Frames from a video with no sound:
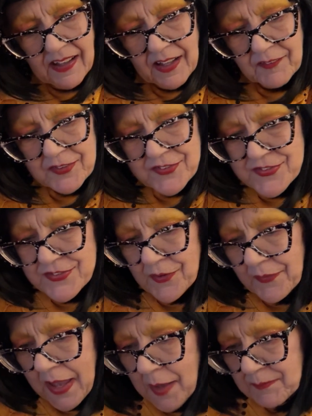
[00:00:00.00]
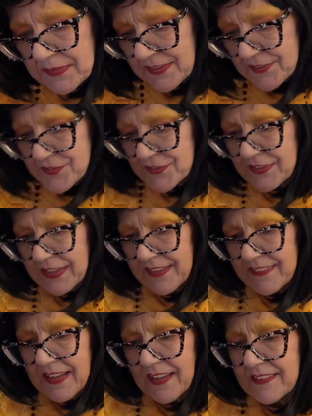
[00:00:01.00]
was so happy yesterday
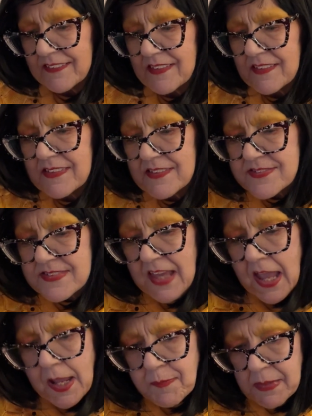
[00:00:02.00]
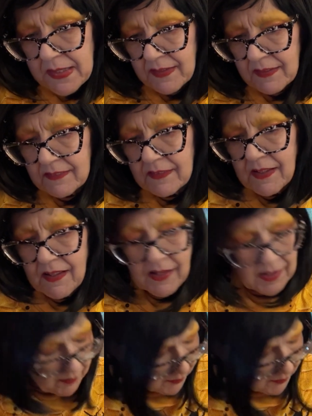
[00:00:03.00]
that this came in. I